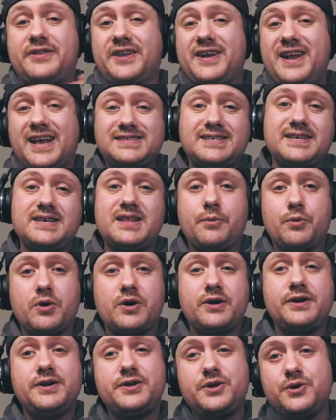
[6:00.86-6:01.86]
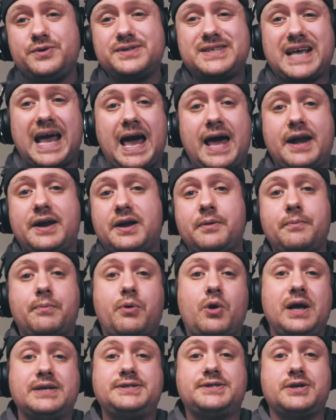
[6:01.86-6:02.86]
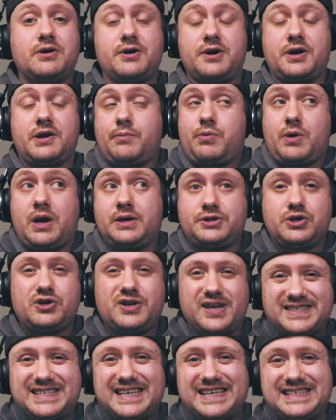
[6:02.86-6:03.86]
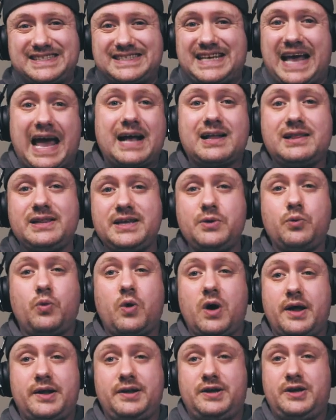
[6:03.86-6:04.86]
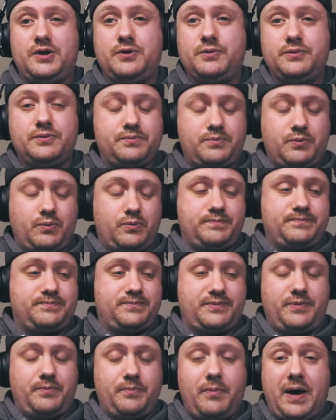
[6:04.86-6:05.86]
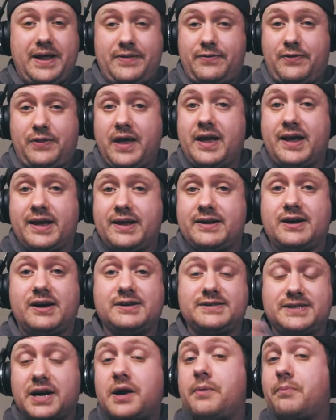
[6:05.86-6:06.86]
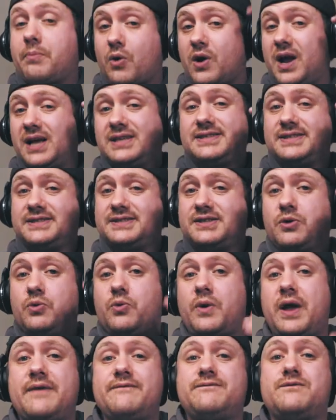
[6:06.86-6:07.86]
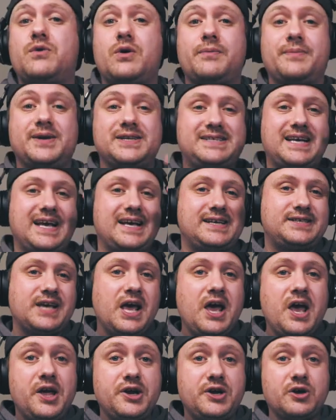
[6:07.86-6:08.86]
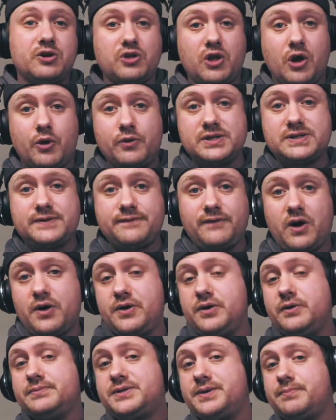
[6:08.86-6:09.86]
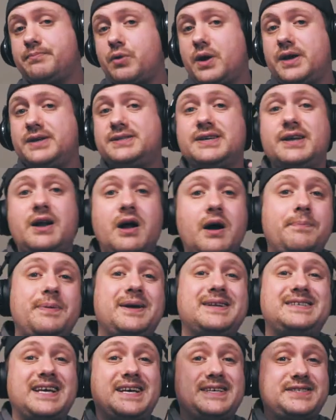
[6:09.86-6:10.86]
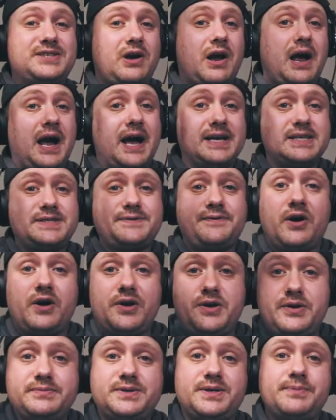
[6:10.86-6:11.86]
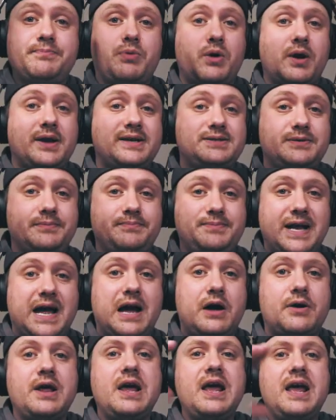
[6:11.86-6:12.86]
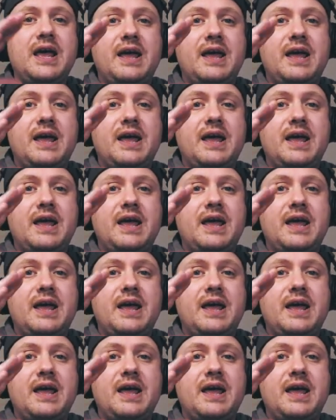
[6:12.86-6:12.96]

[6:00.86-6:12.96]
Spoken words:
right, the next thing that we're gonna do is add a compressor, and a compressor does exactly what you might think it does. It compresses the waveform. It takes your lowest volumes and brings it up. It takes your highest volumes and brings them down.